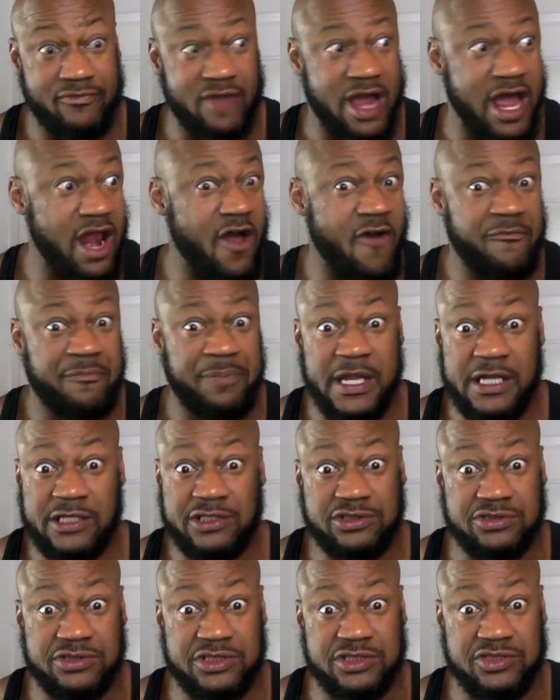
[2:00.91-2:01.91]
right off
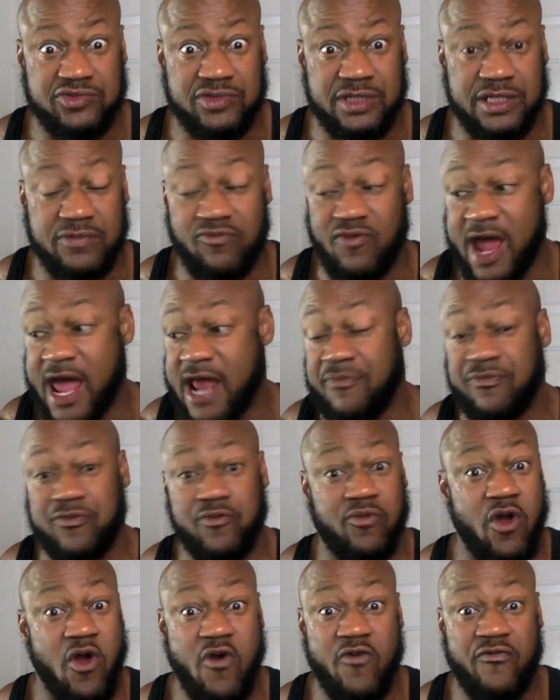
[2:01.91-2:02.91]
Peachtree Street, right up
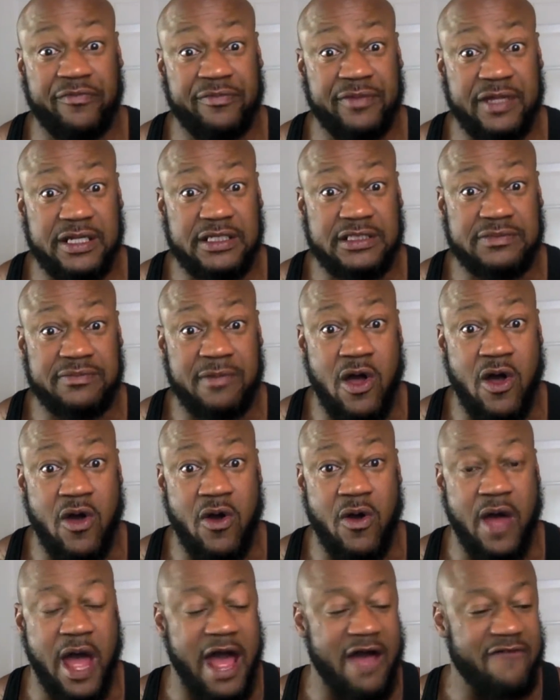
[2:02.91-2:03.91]
the road from Lenox
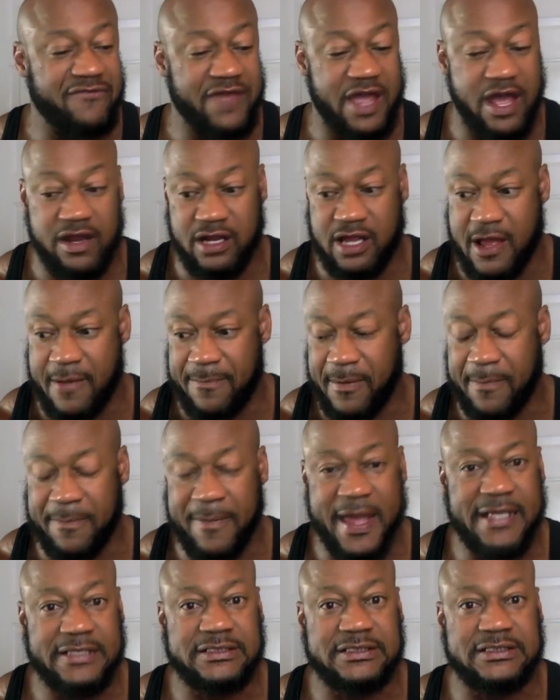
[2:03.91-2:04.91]
Mall. I found a couple of
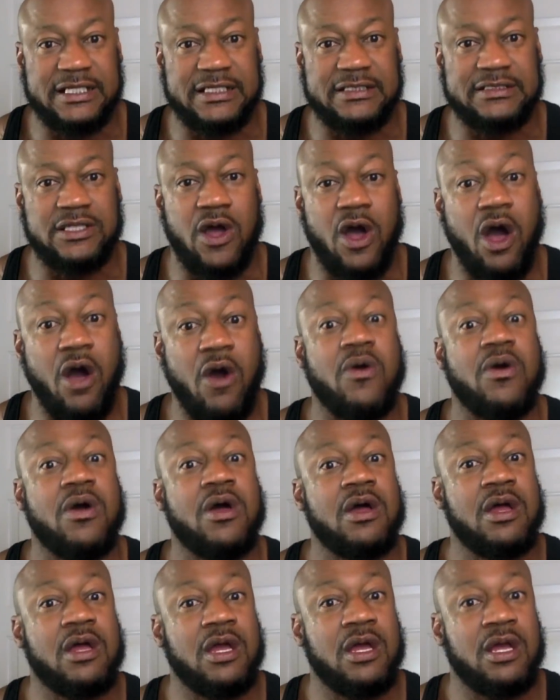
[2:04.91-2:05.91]
places. I said,
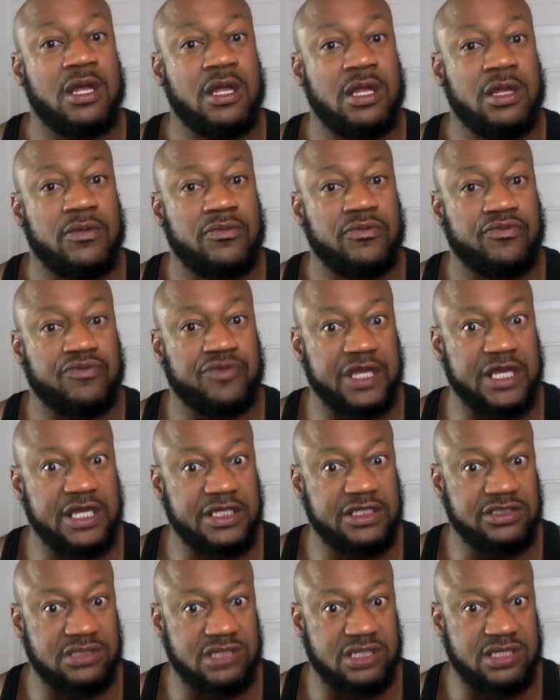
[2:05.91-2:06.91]
oh,
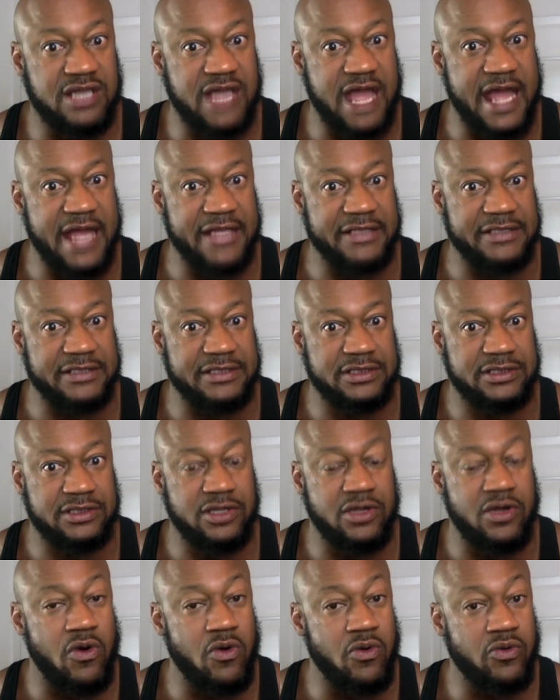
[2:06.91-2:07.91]
these look nice.
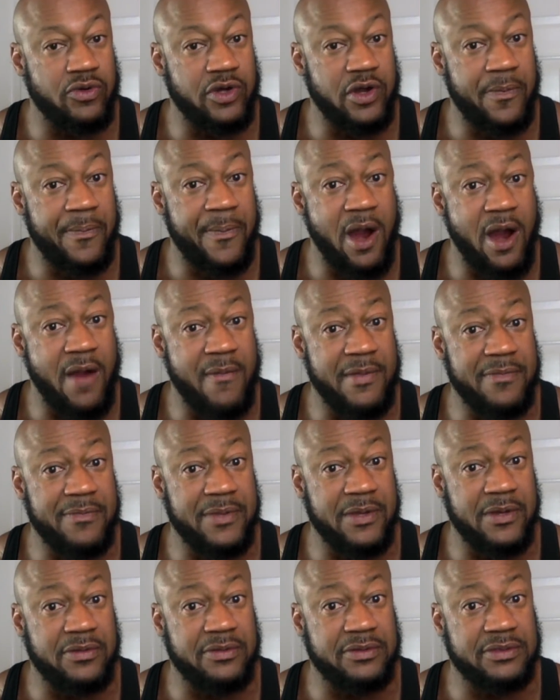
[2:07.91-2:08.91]
They're older apartment
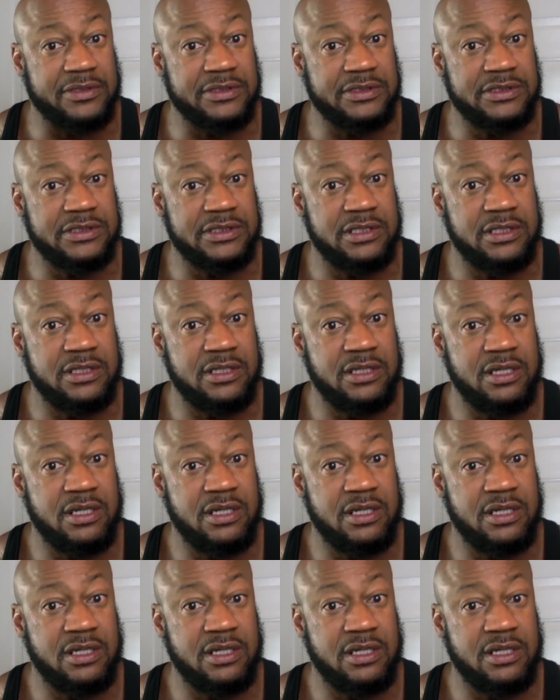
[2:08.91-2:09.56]
buildings,